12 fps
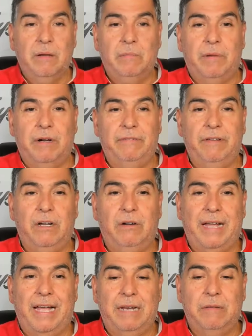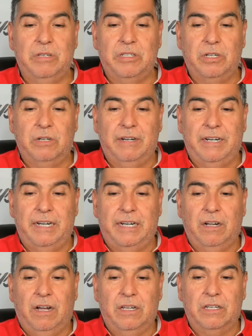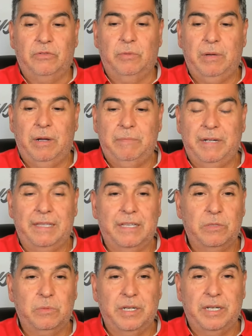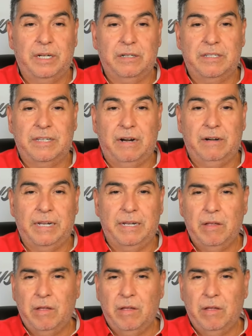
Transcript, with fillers: Buffalo and Missouri college football pick this one here Saturday.